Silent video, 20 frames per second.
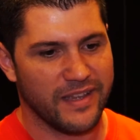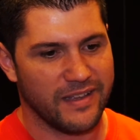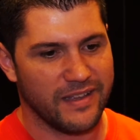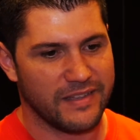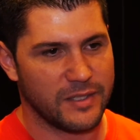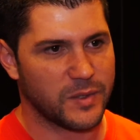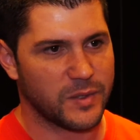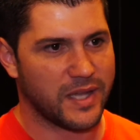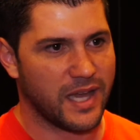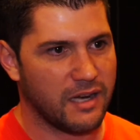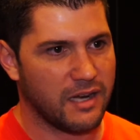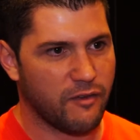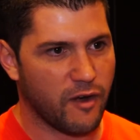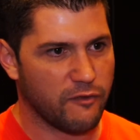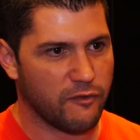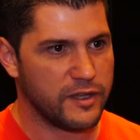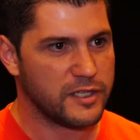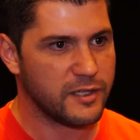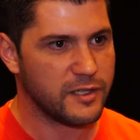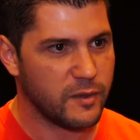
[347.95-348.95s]
this was kind of our
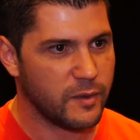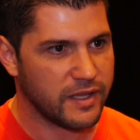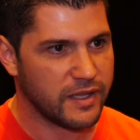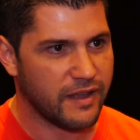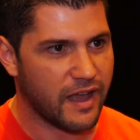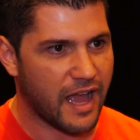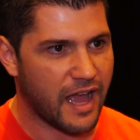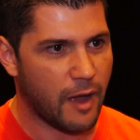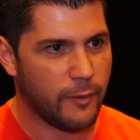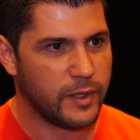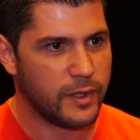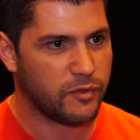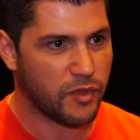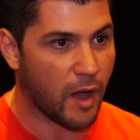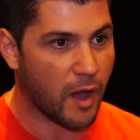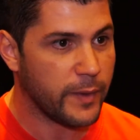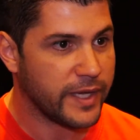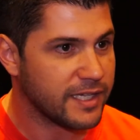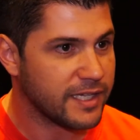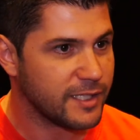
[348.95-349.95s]
vision with how we
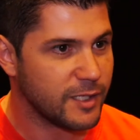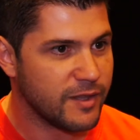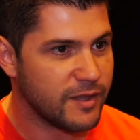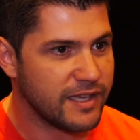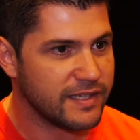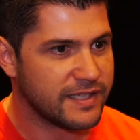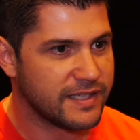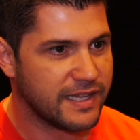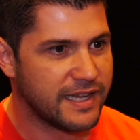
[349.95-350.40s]
thought we could do this,